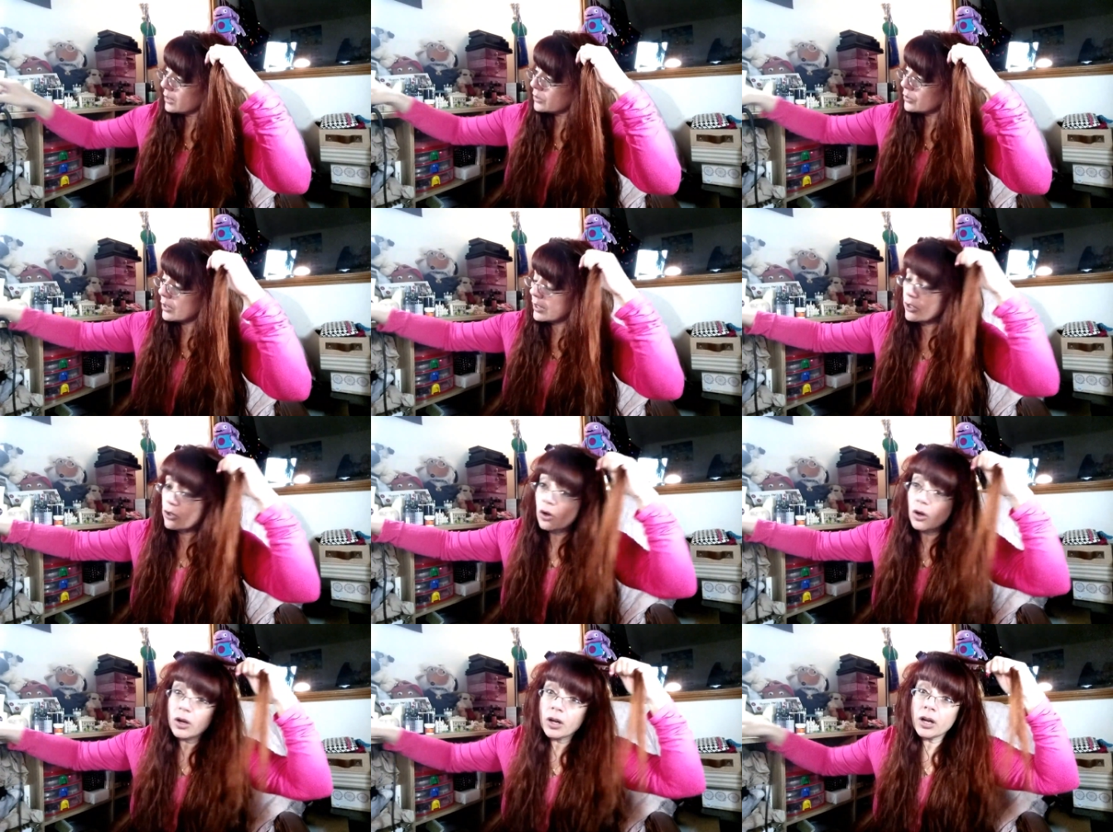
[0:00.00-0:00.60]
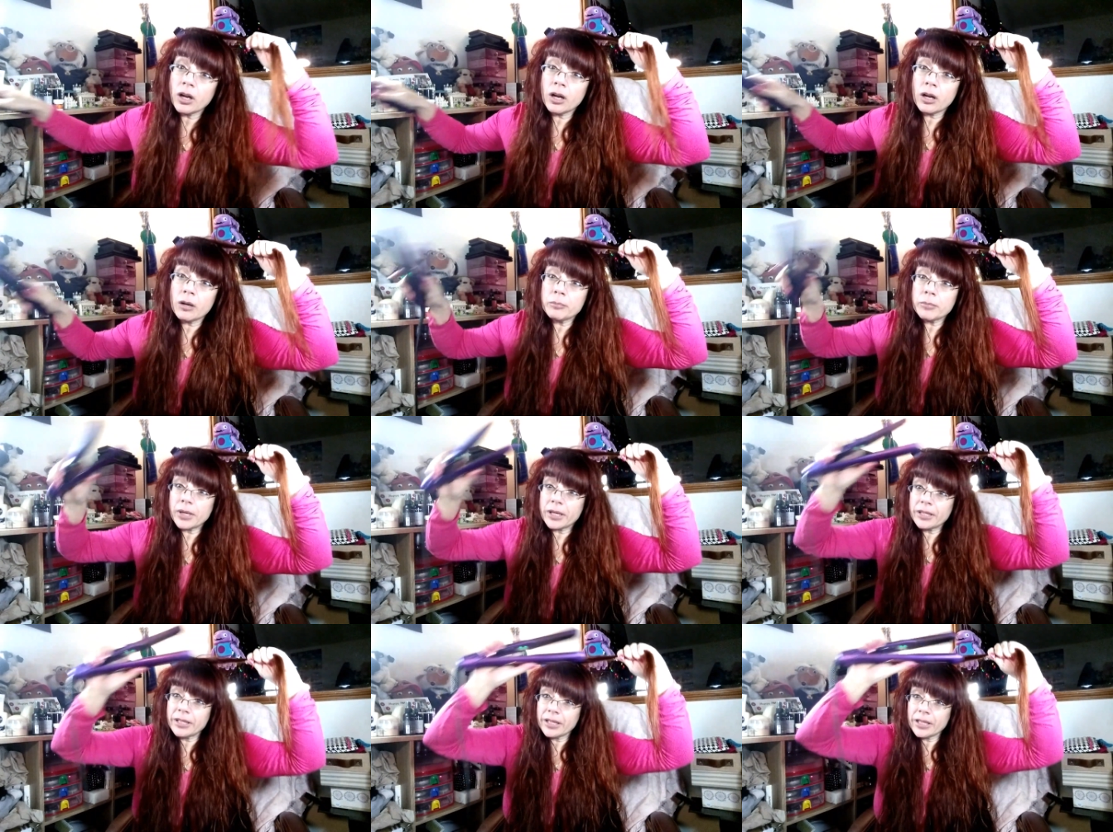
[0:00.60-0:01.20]
So I got
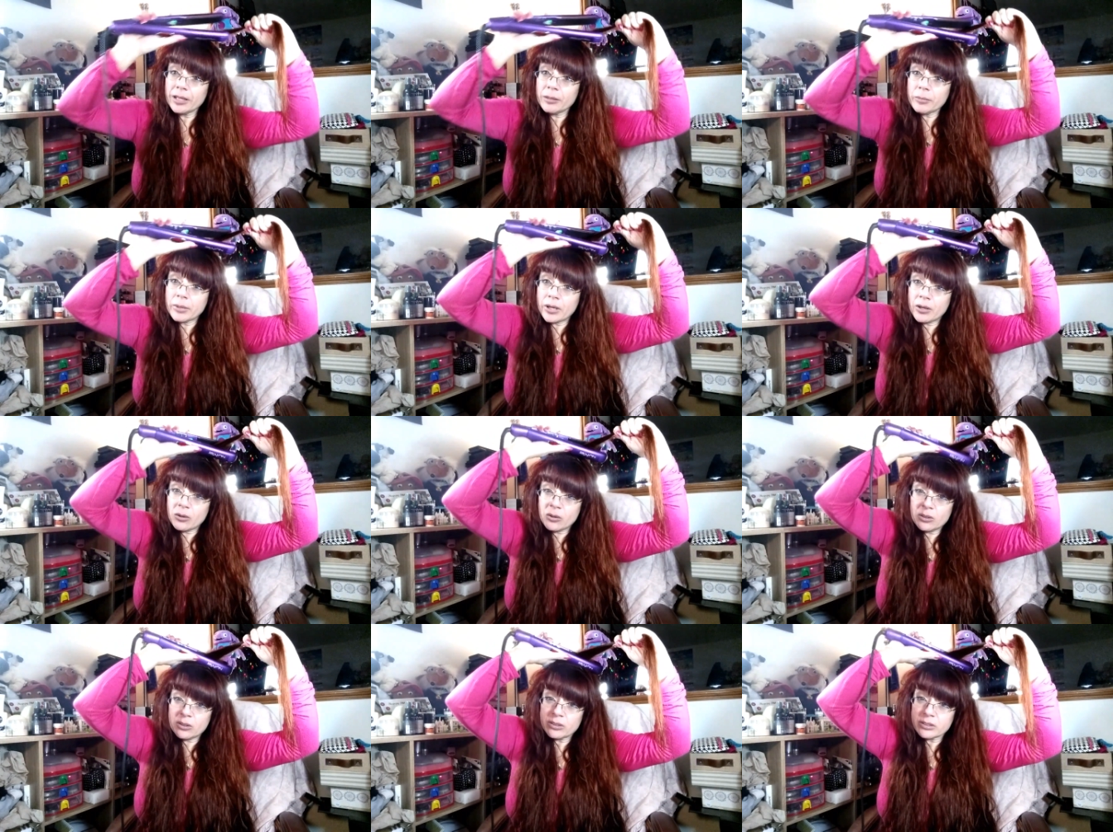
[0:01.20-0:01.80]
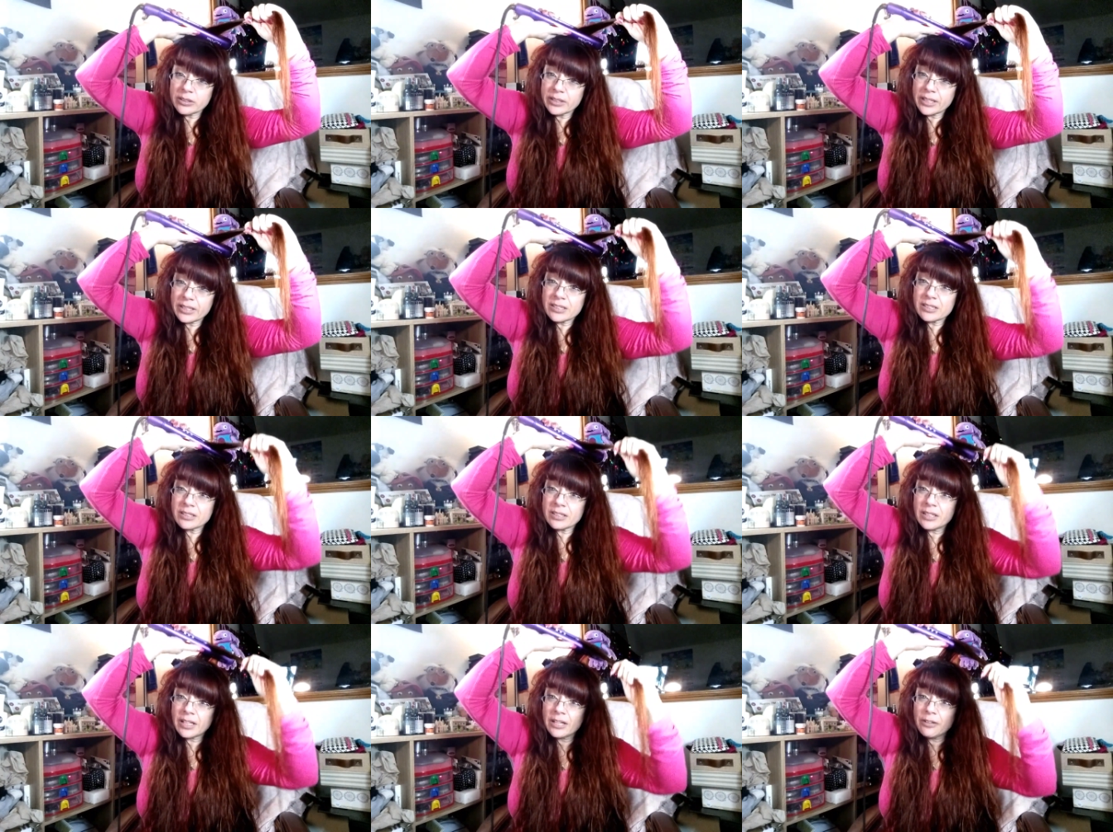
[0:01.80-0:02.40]
an email
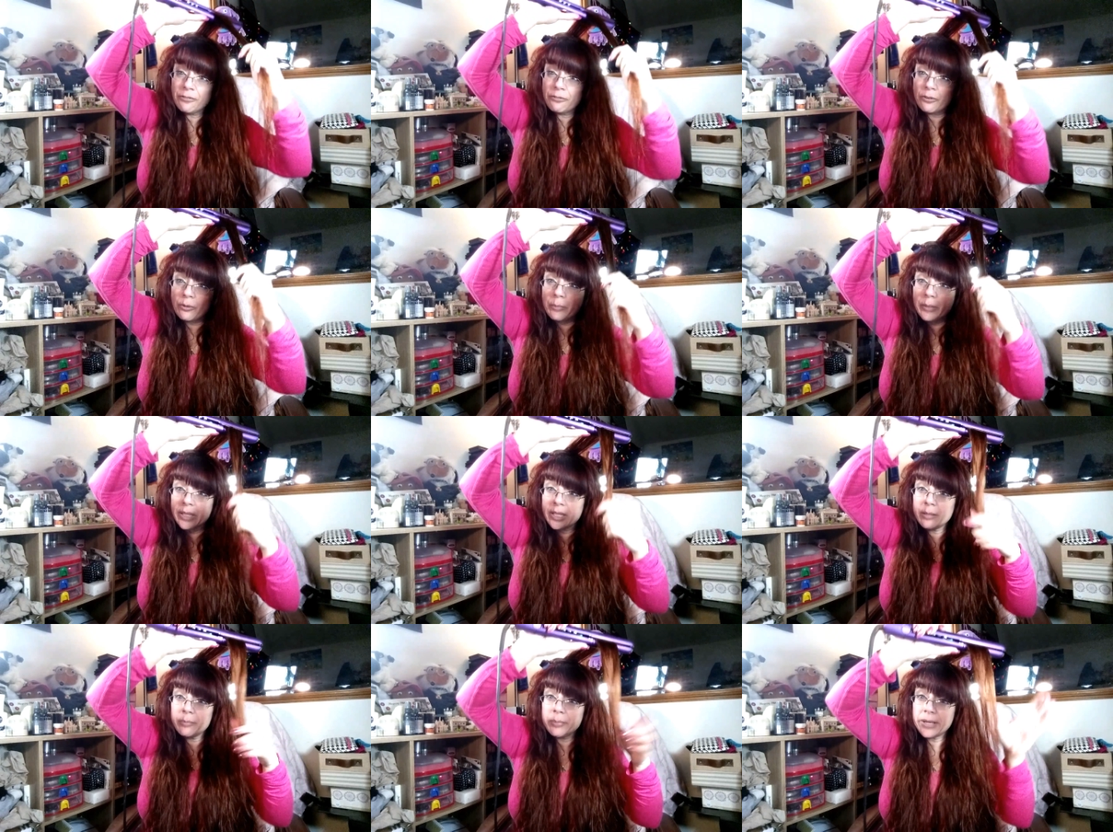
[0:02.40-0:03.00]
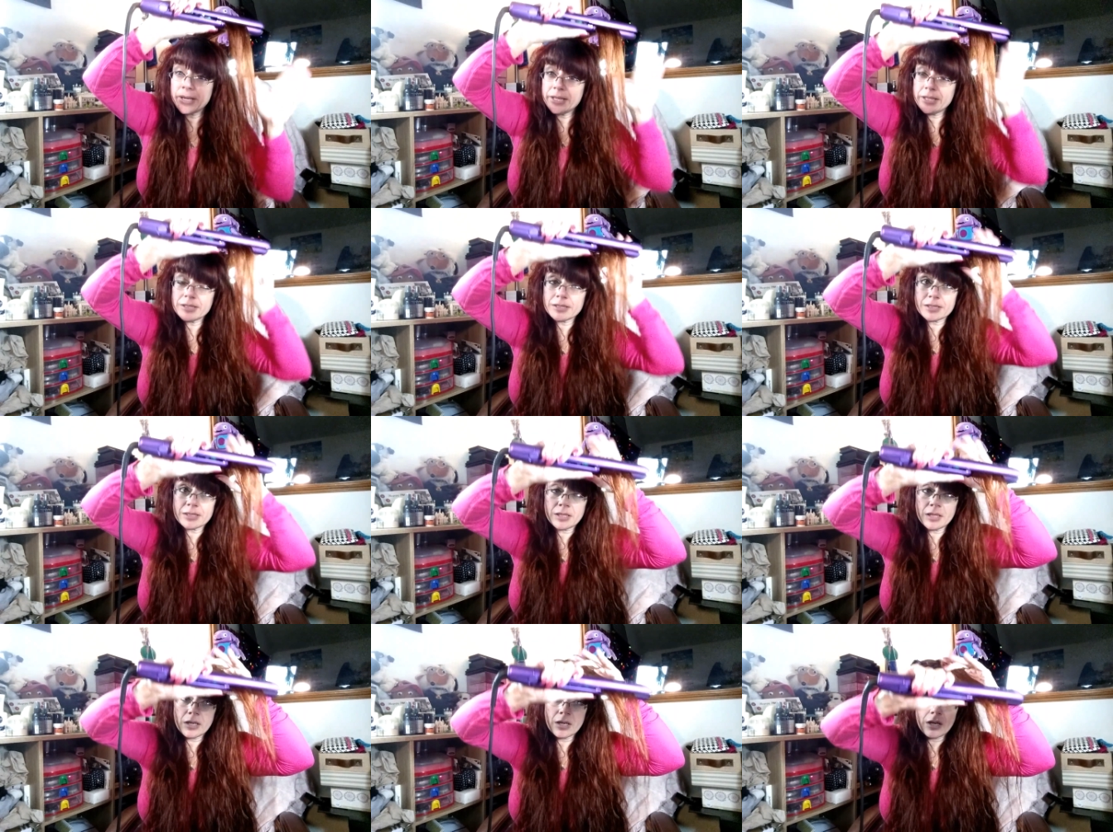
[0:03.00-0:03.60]
yesterday from
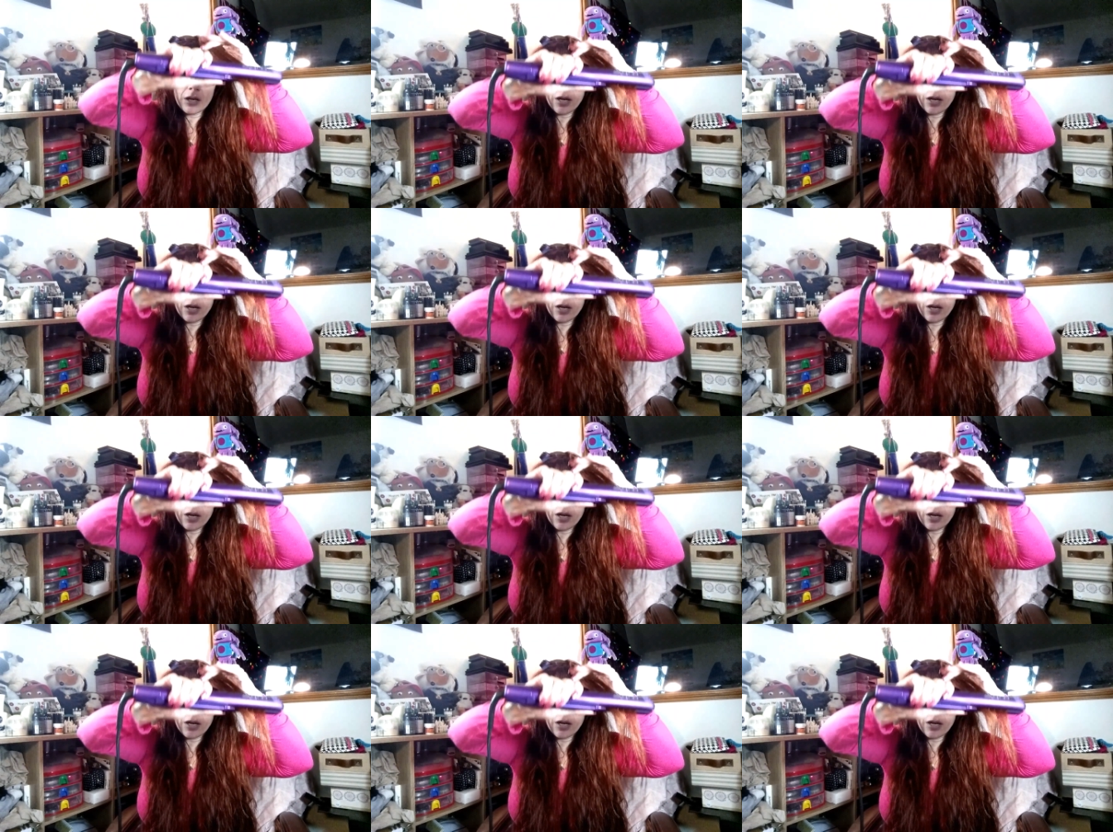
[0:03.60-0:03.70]
eBates.